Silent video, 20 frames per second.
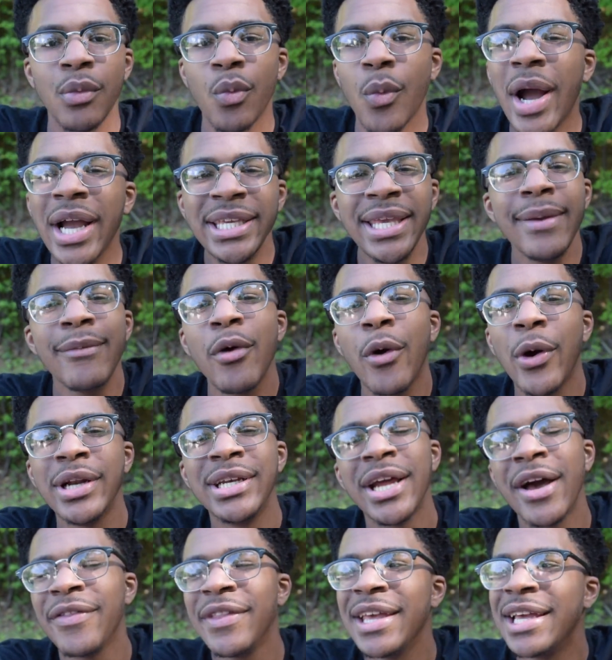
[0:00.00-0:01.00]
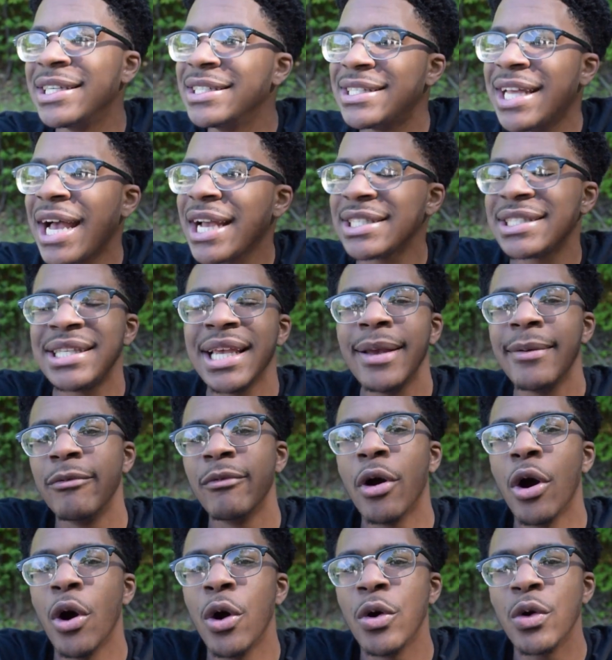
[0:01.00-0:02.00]
Why keep going down the exact same
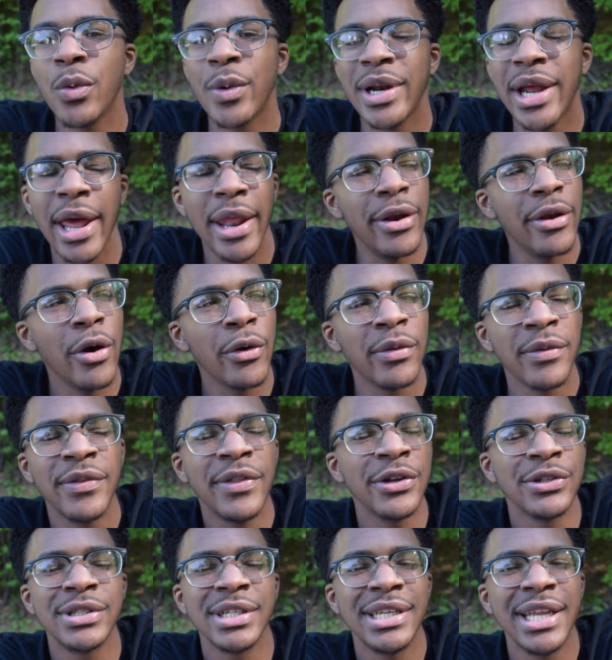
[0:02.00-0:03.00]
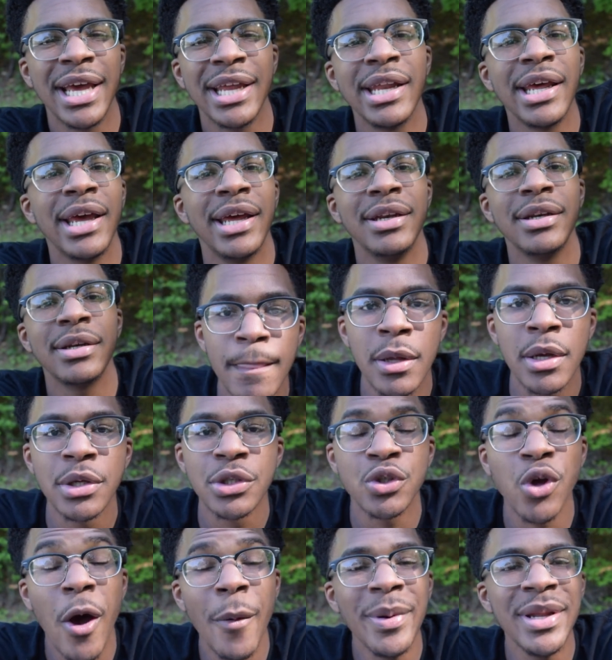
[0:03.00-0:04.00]
road when I know that there's a dead end?
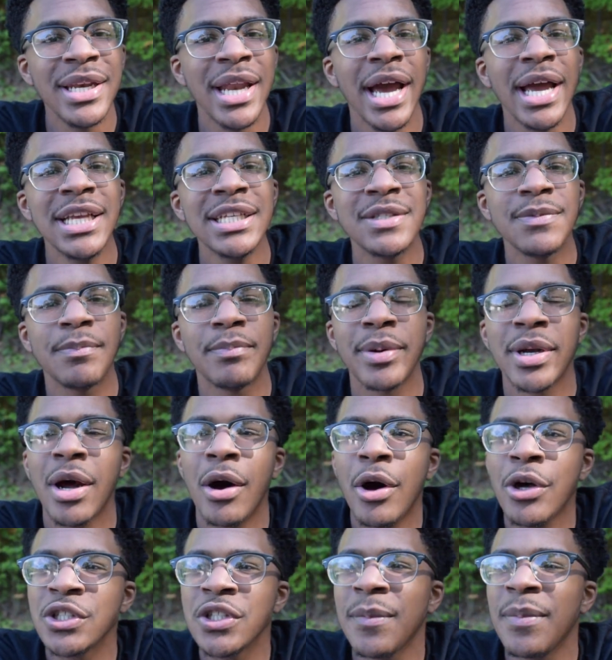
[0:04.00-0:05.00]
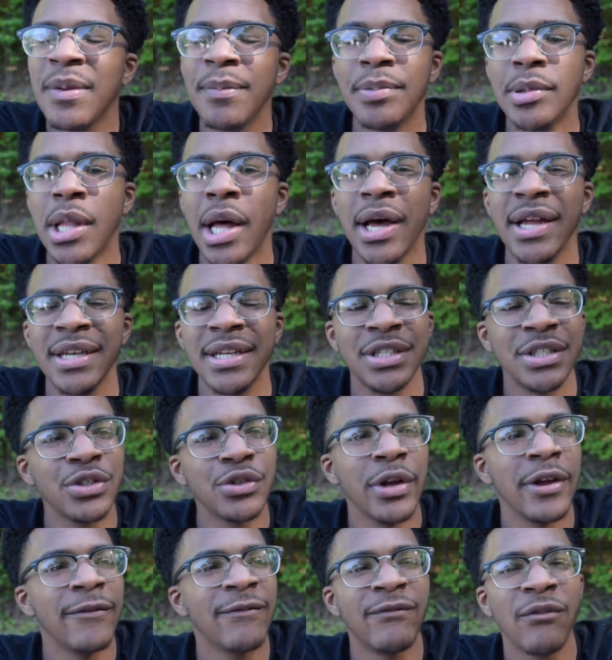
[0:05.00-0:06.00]
So I'll be nice, but I'll also be blunt and
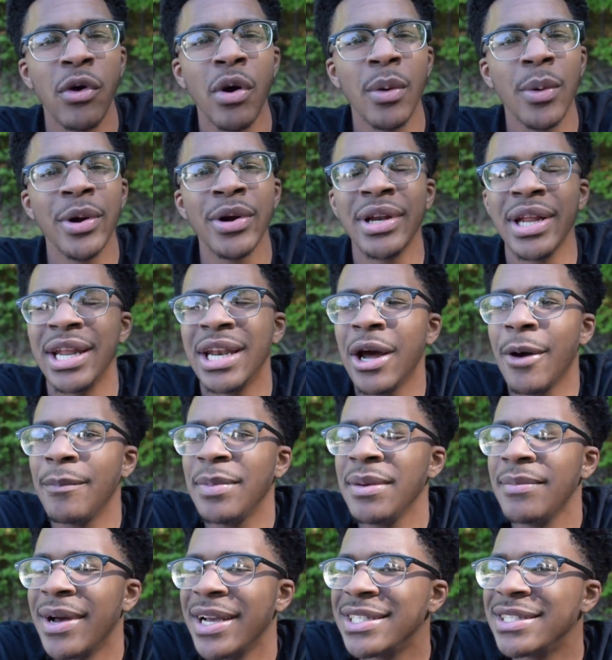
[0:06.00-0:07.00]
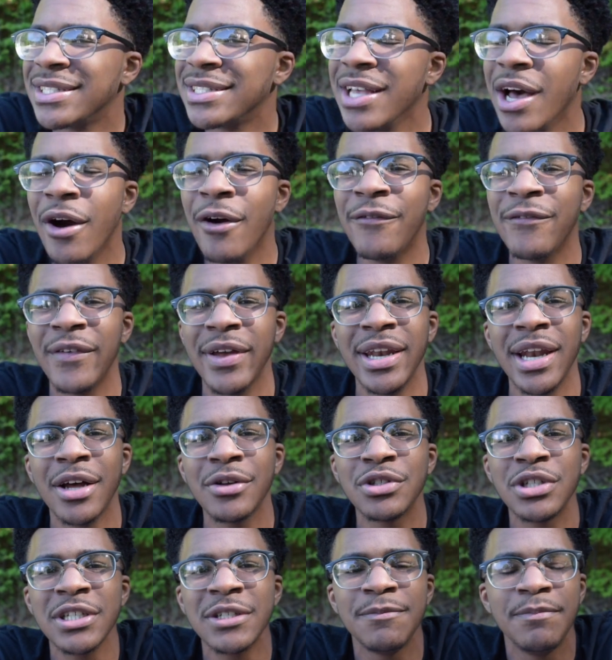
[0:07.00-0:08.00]
straightforward, and I'll be myself, and I'll
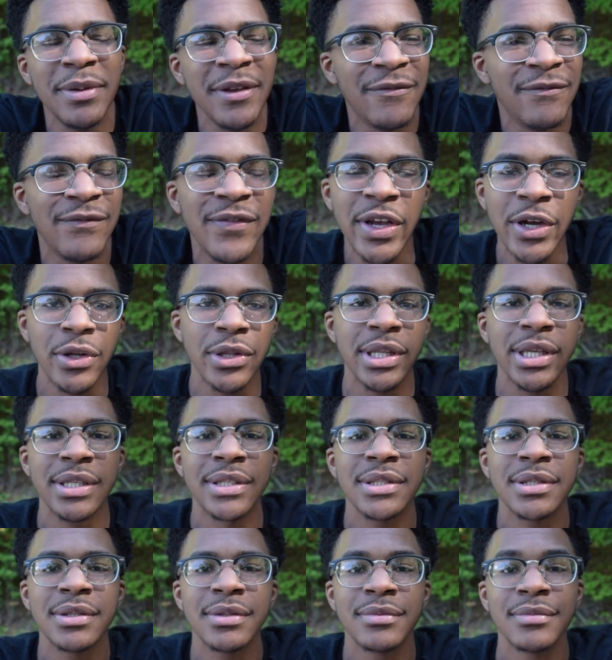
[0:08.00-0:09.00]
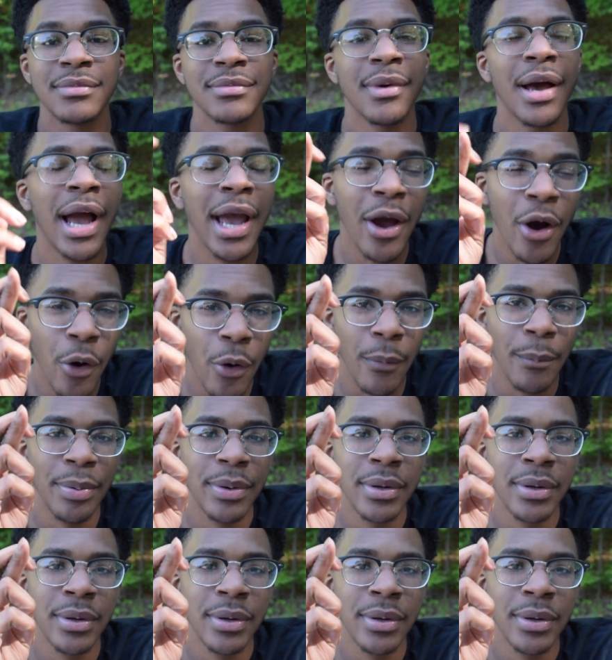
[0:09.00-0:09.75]
just be fearless. I hope.